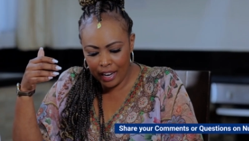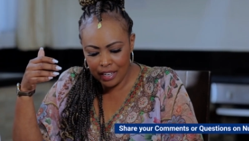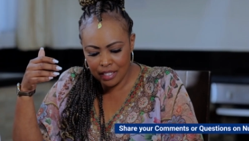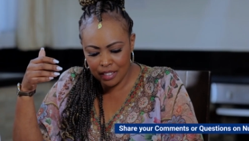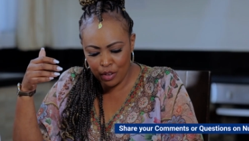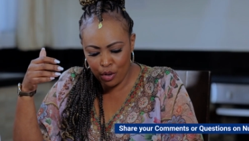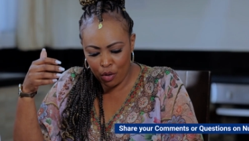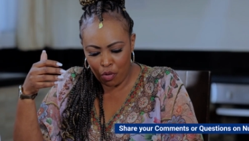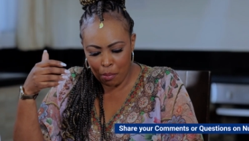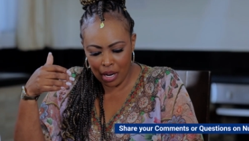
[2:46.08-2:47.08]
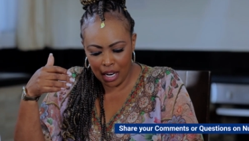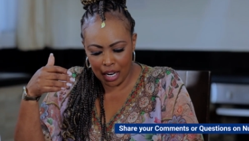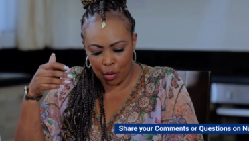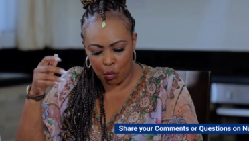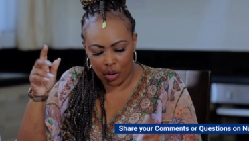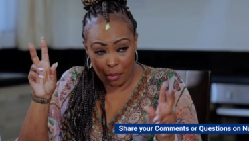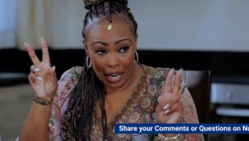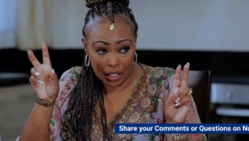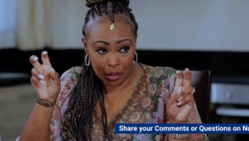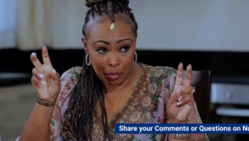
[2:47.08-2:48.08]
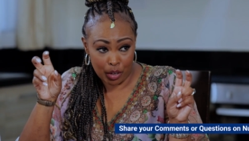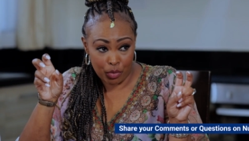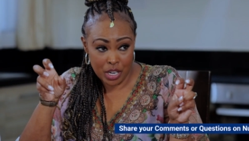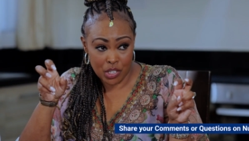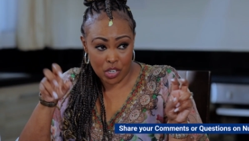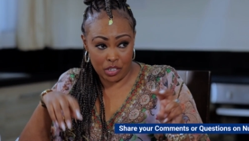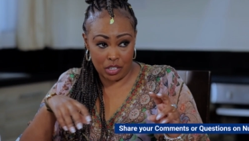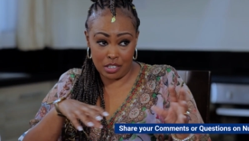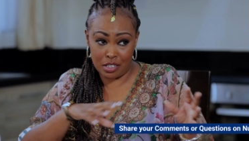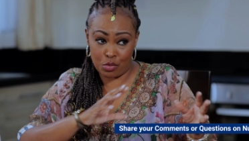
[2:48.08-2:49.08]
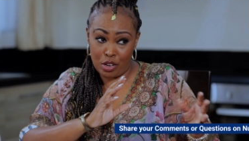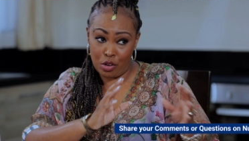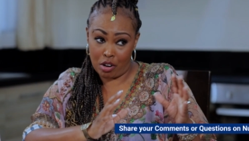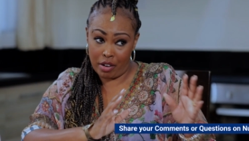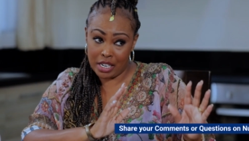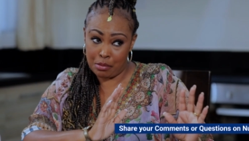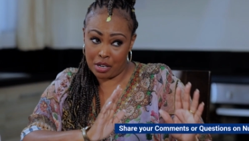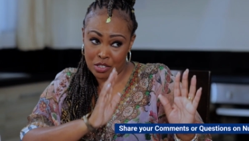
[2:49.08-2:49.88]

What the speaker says: guess, you know, for me, with my little bit of research, and this is where you correct me